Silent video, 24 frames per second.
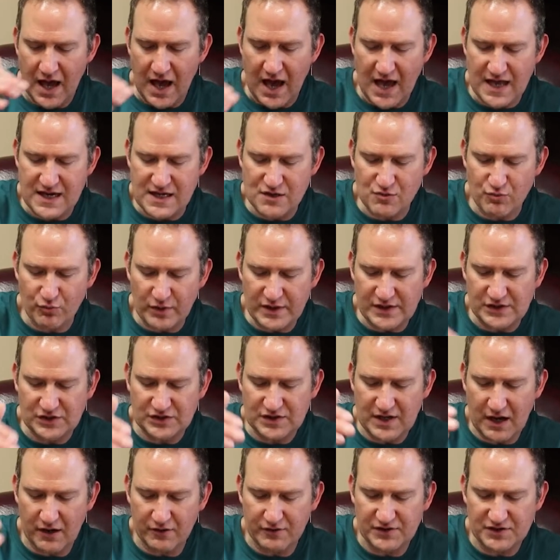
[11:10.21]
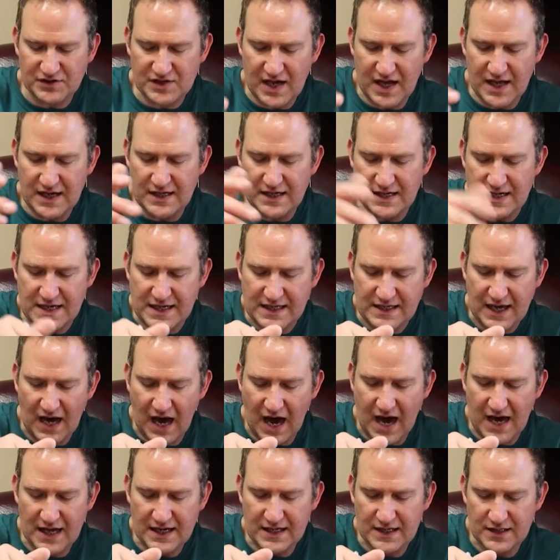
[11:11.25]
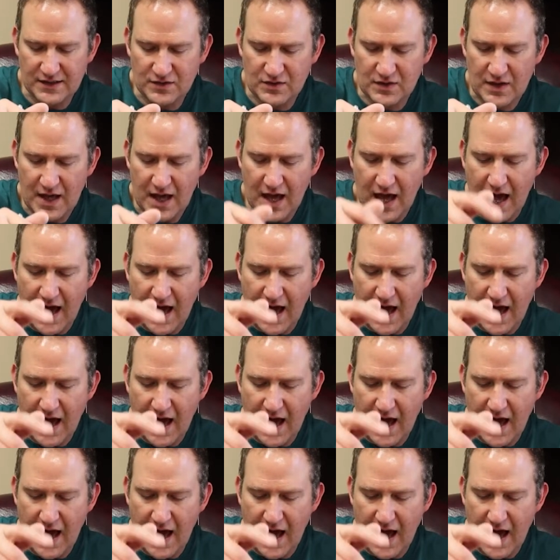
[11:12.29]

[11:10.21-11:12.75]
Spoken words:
And he reached out his hand and he caught it.